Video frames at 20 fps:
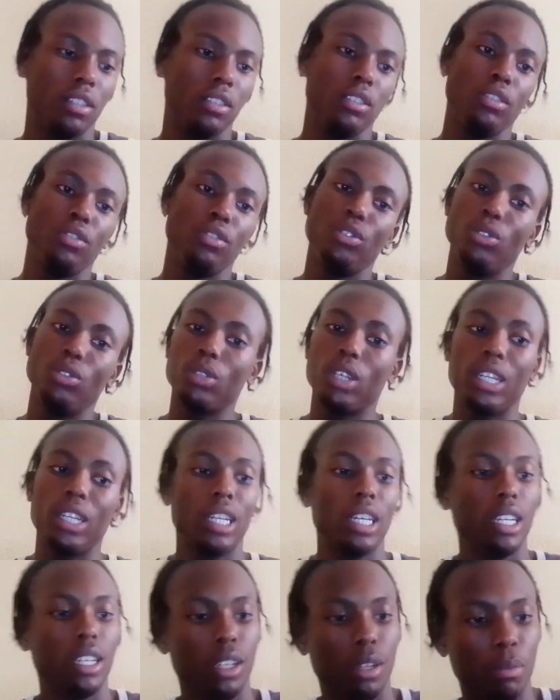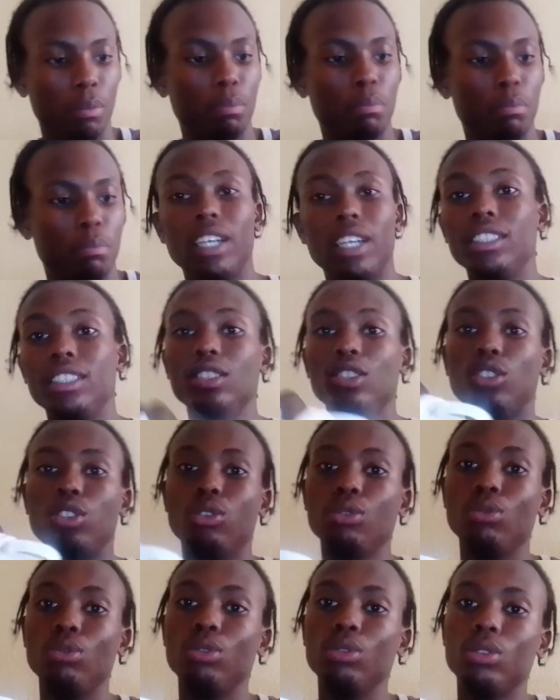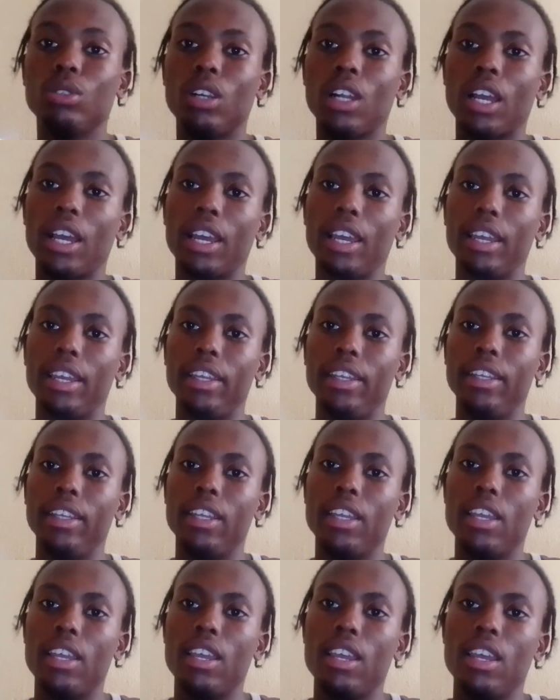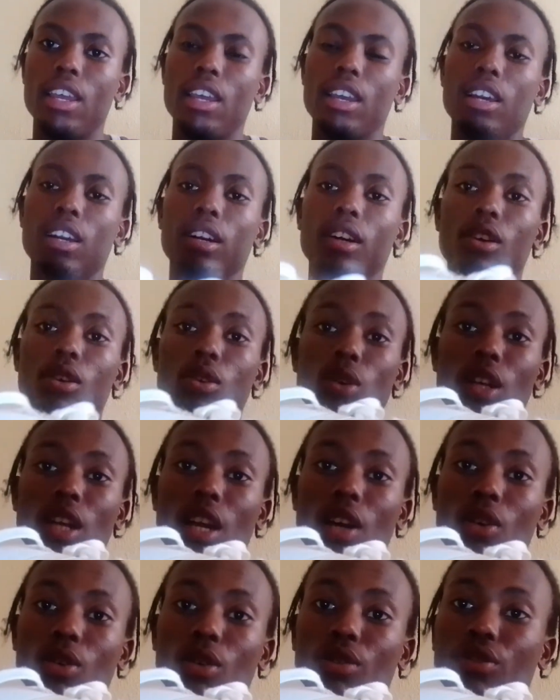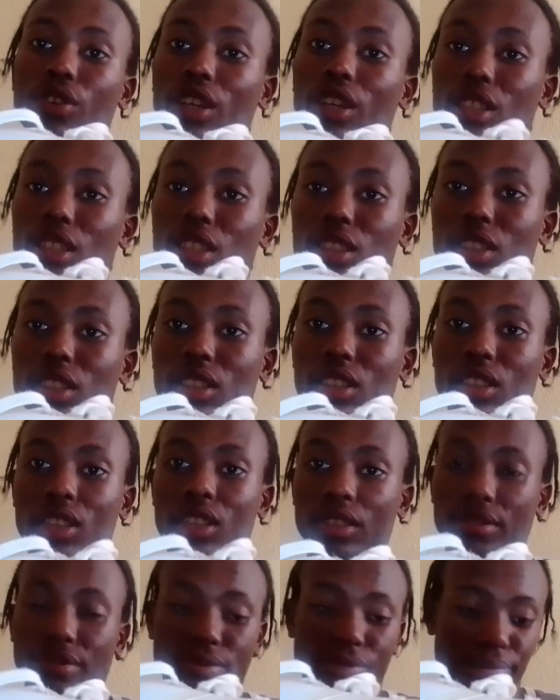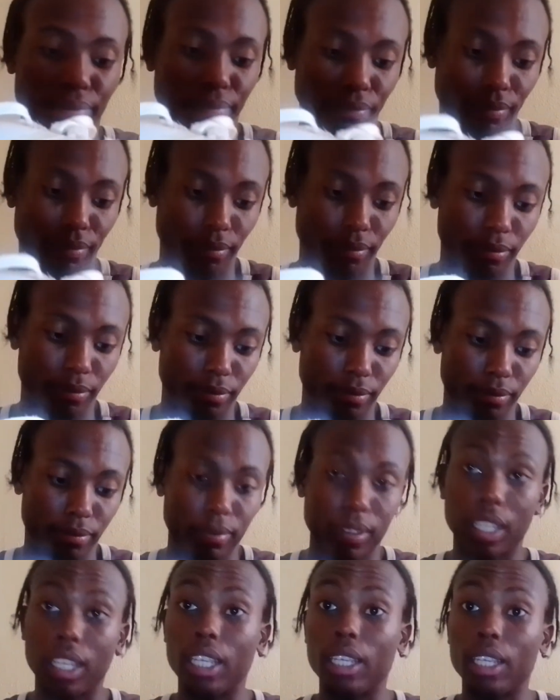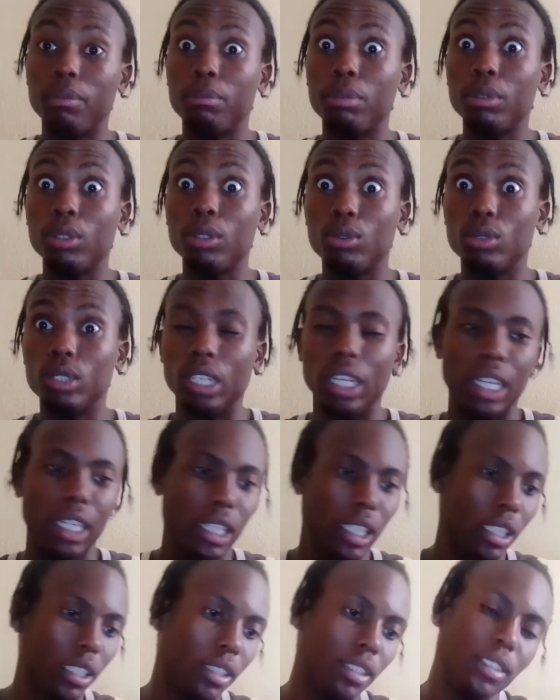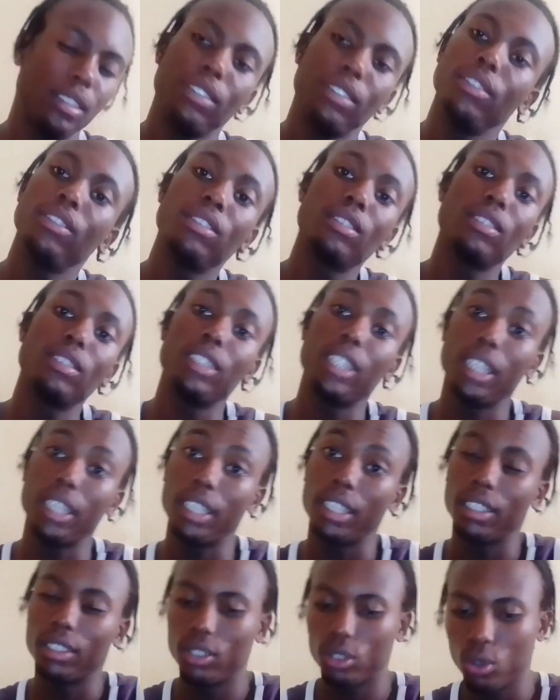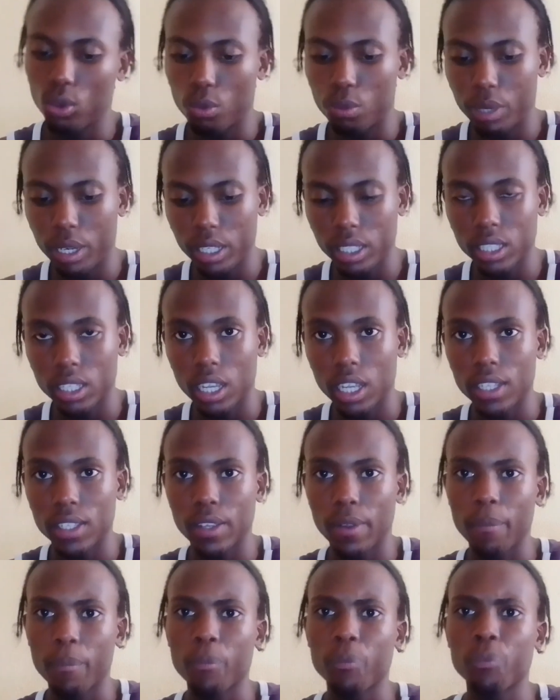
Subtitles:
If you wanna buy the shoe, hey, good luck on finding it. Hey, big good luck. Yeah, so please, guys,